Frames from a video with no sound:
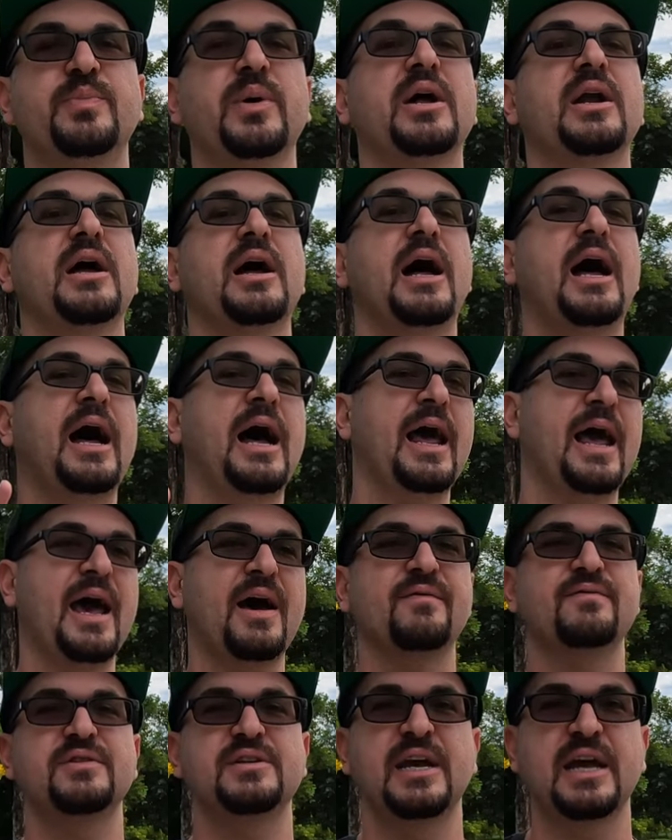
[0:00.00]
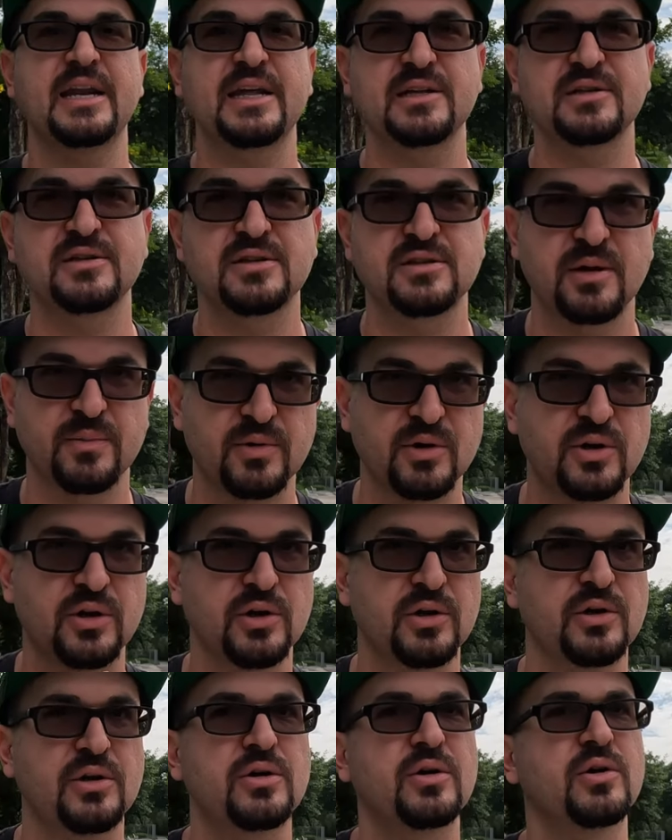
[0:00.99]
but I have dated some
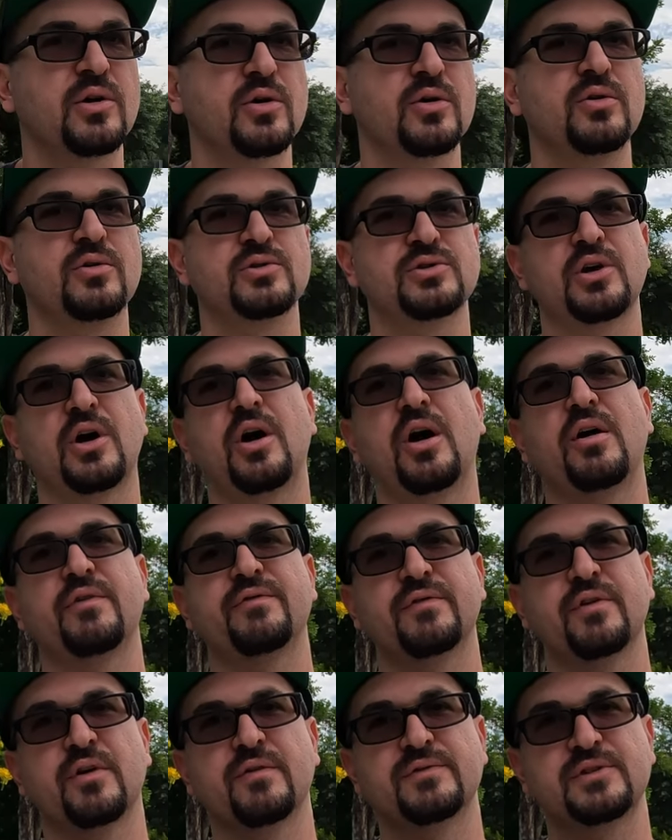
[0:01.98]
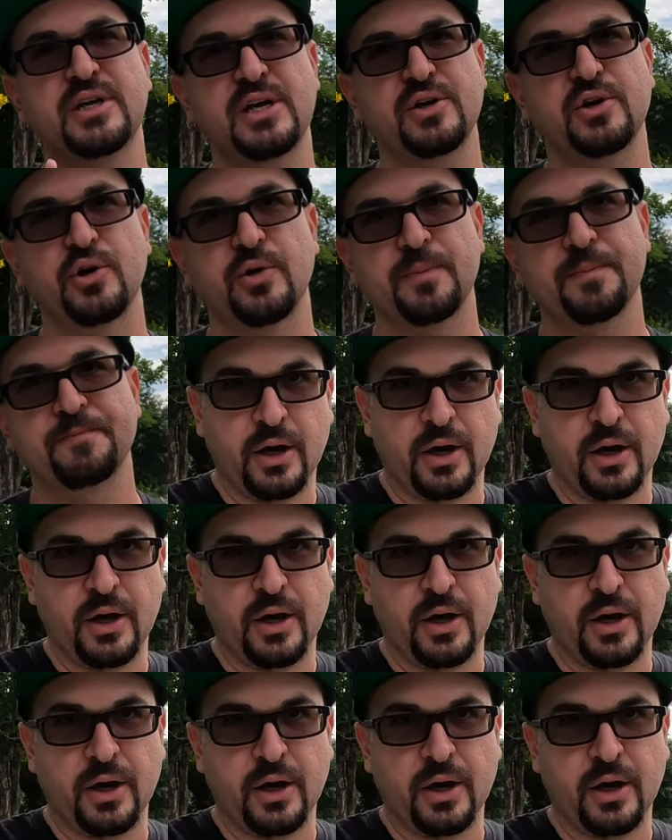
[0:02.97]
good girls off of Tinder.